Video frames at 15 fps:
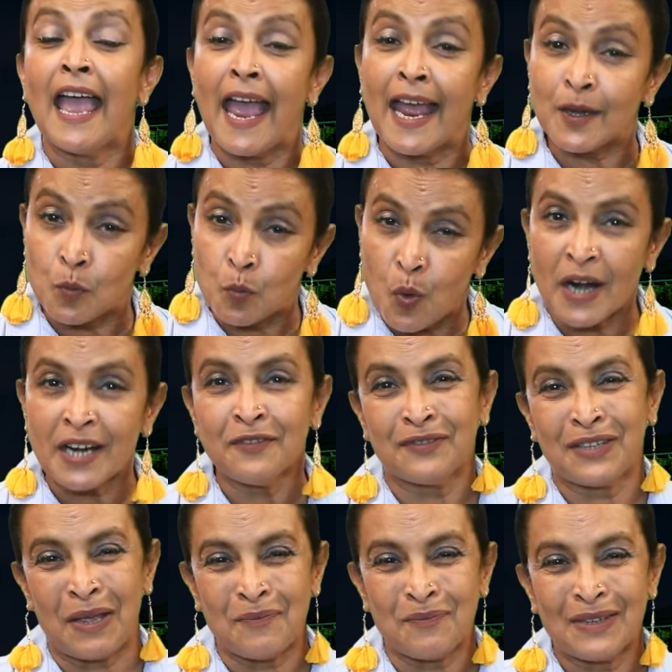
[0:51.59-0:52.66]
and one of
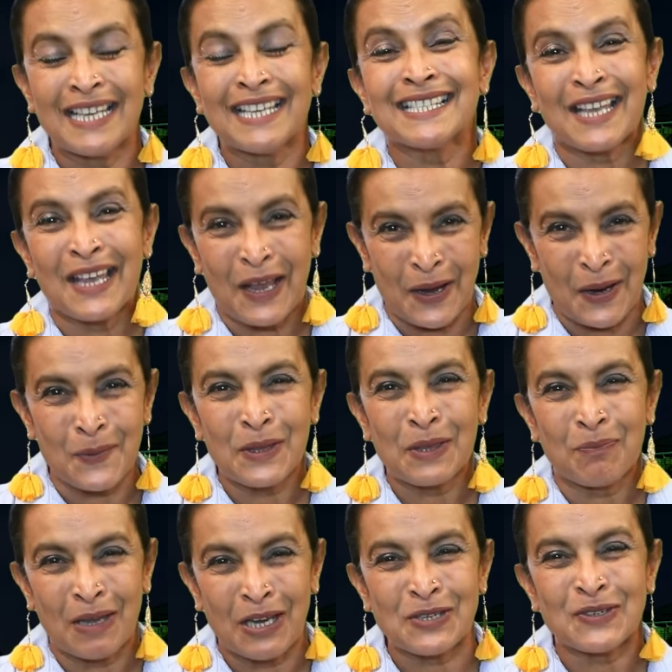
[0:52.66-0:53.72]
them is here
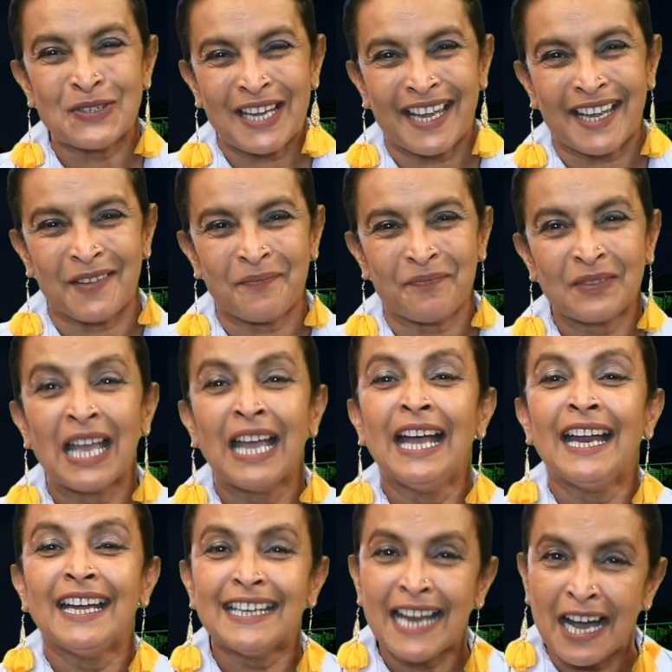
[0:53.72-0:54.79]
with me today.
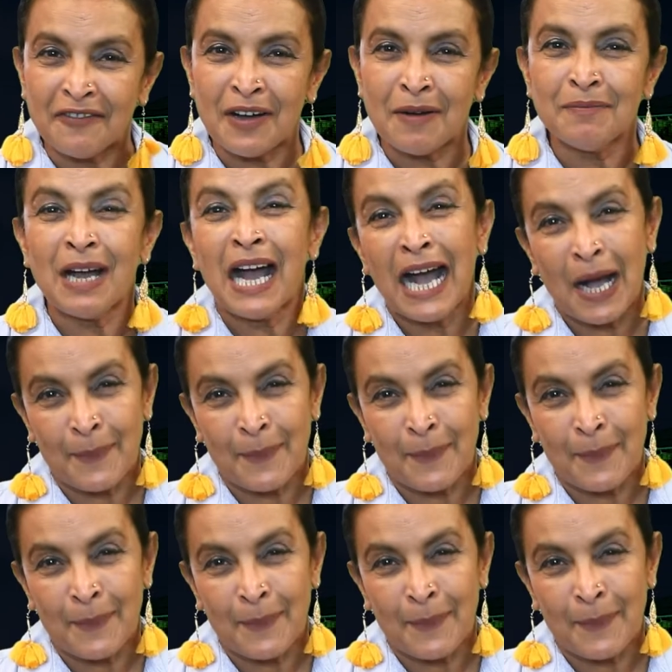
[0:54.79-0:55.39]
Navam